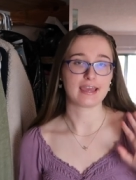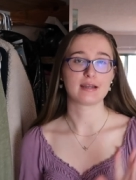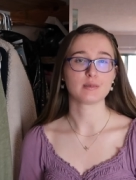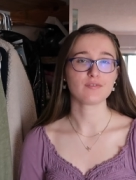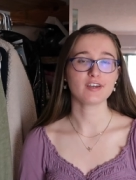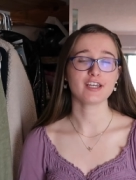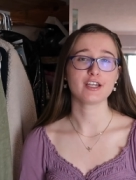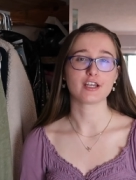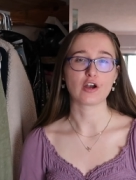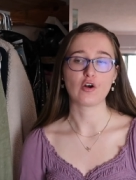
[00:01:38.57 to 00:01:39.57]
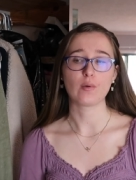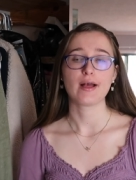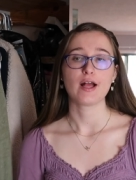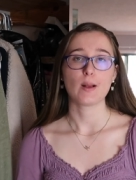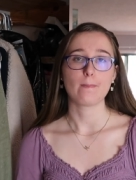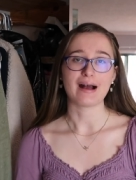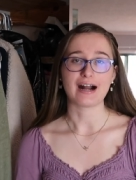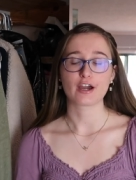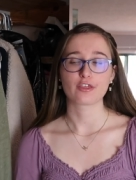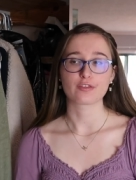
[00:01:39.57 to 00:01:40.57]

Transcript: And I'm definitely going to go back